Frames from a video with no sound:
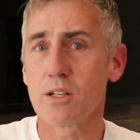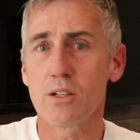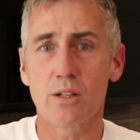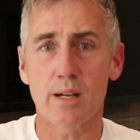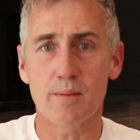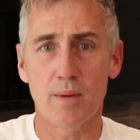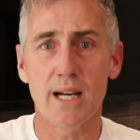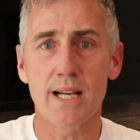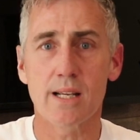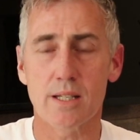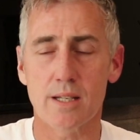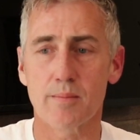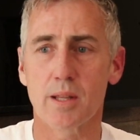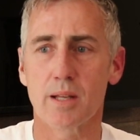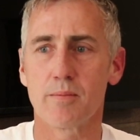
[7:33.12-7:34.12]
do admire
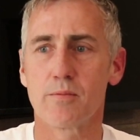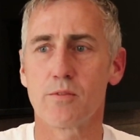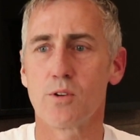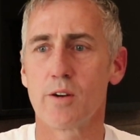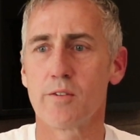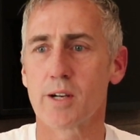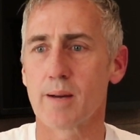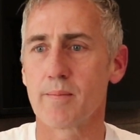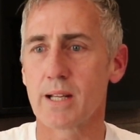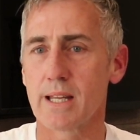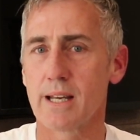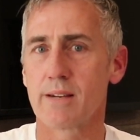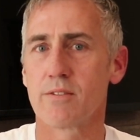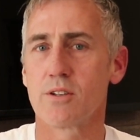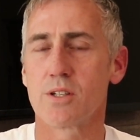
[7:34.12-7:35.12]
some of them for overcoming
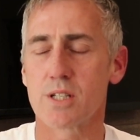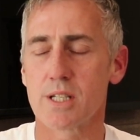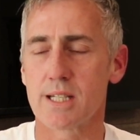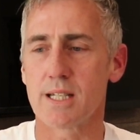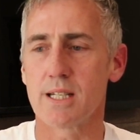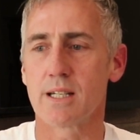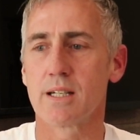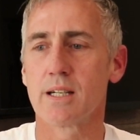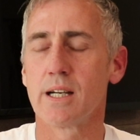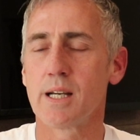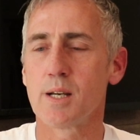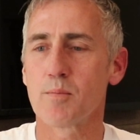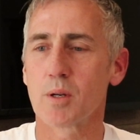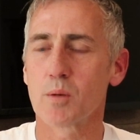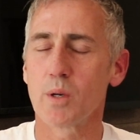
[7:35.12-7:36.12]
the adversity.
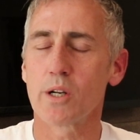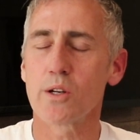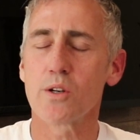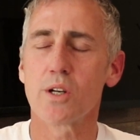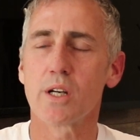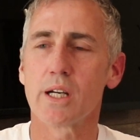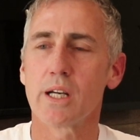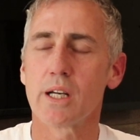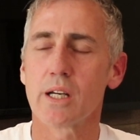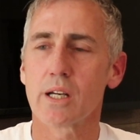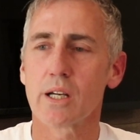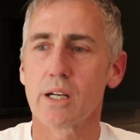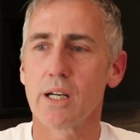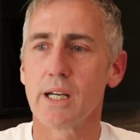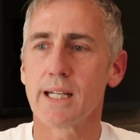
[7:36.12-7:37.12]
But
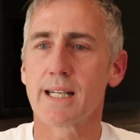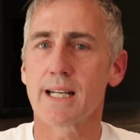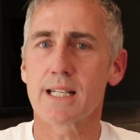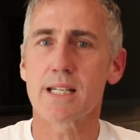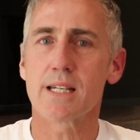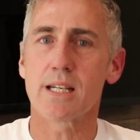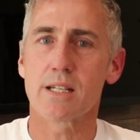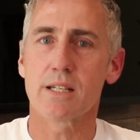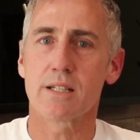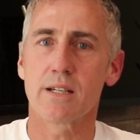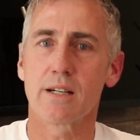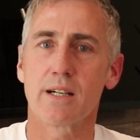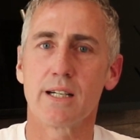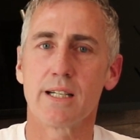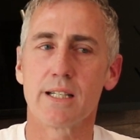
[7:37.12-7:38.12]
it doesn't
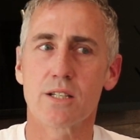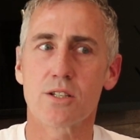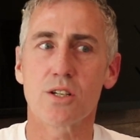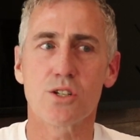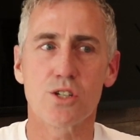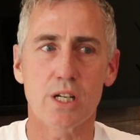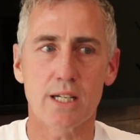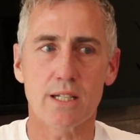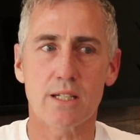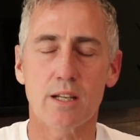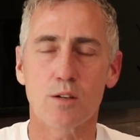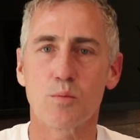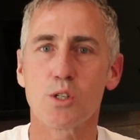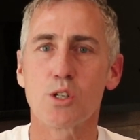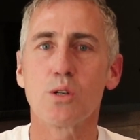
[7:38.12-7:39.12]
necessarily suggest
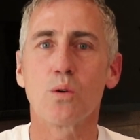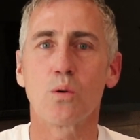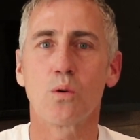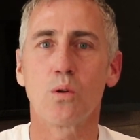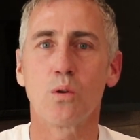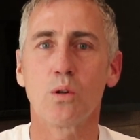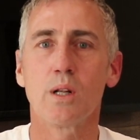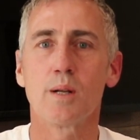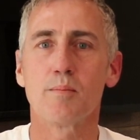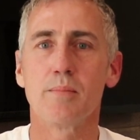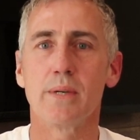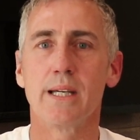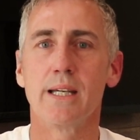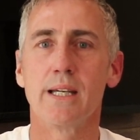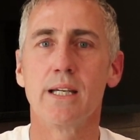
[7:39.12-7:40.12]
that we should all
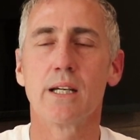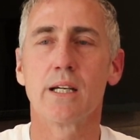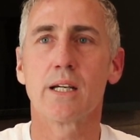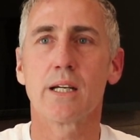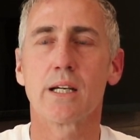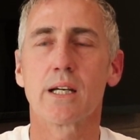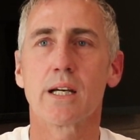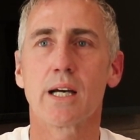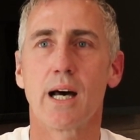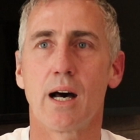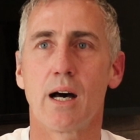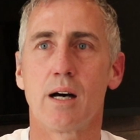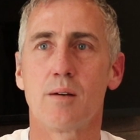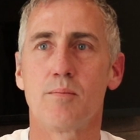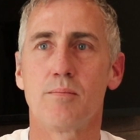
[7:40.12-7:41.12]
be
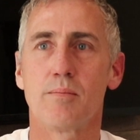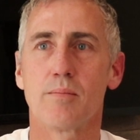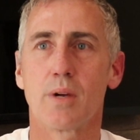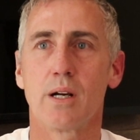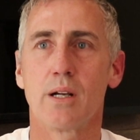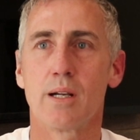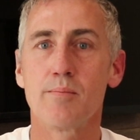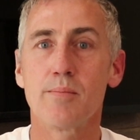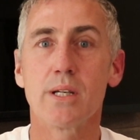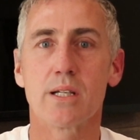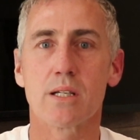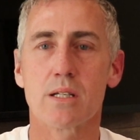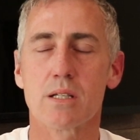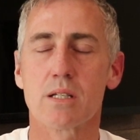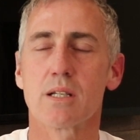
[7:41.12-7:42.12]

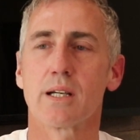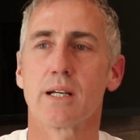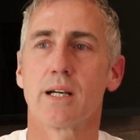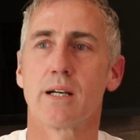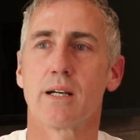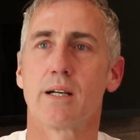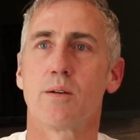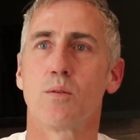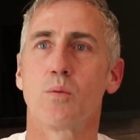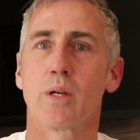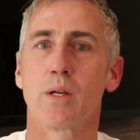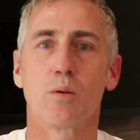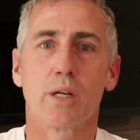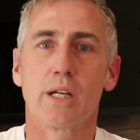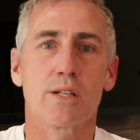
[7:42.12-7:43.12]
Olympians.
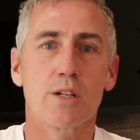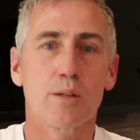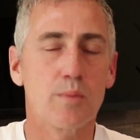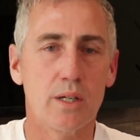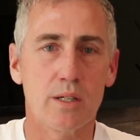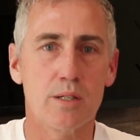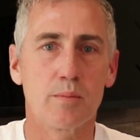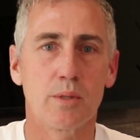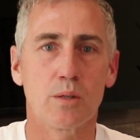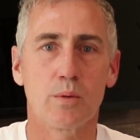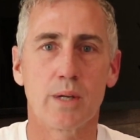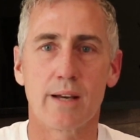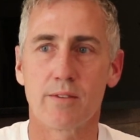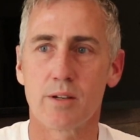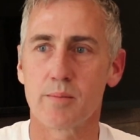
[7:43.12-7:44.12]
It's not possible.
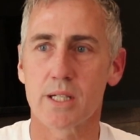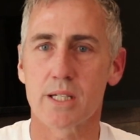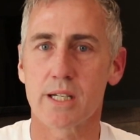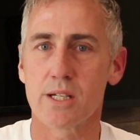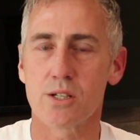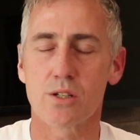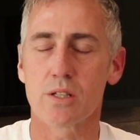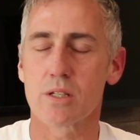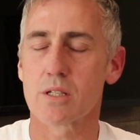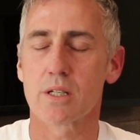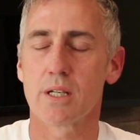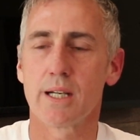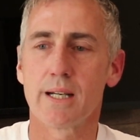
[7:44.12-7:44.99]
We have limitations.